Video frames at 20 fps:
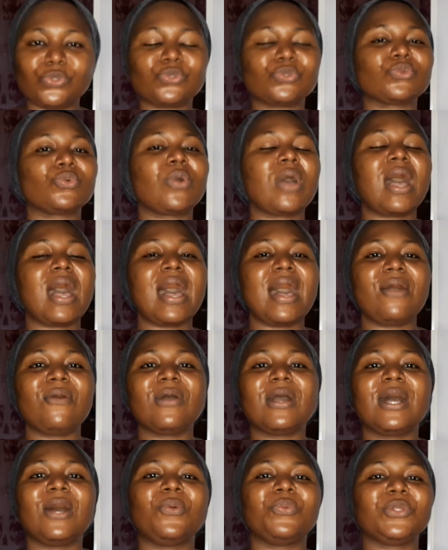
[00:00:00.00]
So how
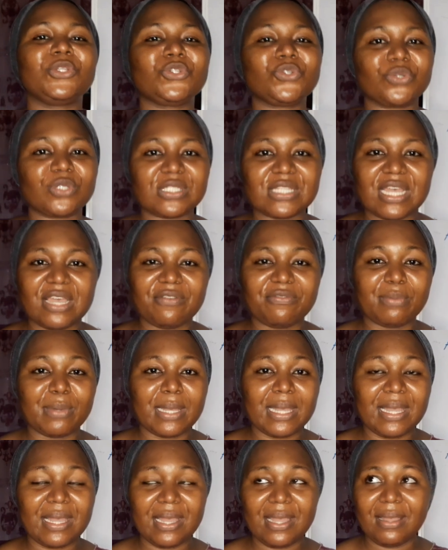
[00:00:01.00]
can we trust
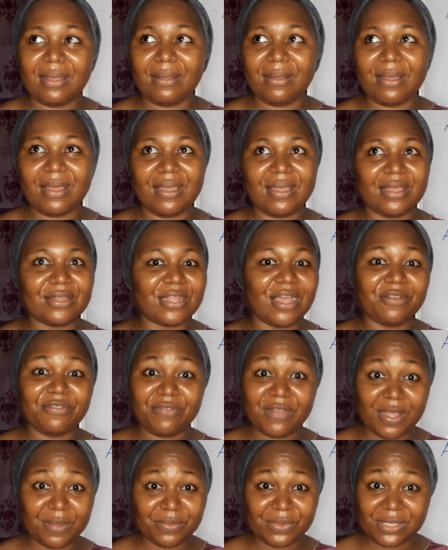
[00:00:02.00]

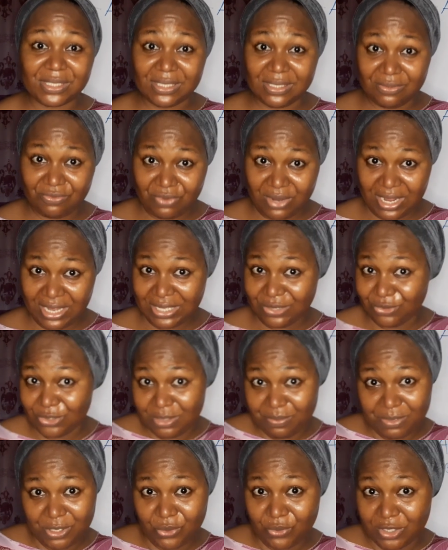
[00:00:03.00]
alpha-arbutin, right? Could it
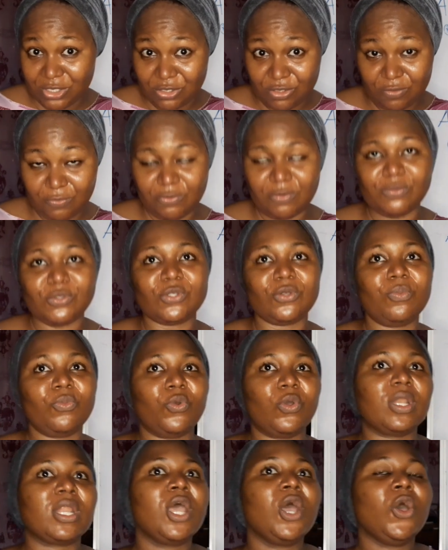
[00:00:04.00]
be a question from
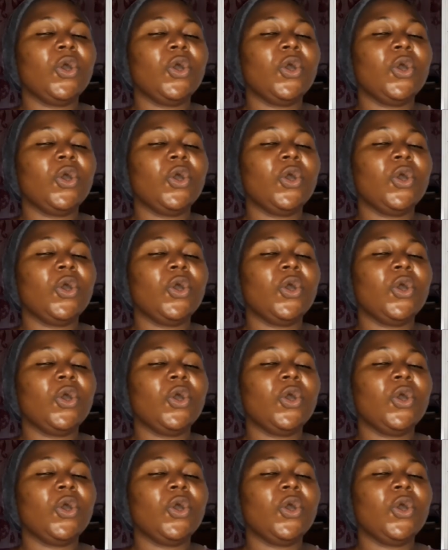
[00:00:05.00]
someone?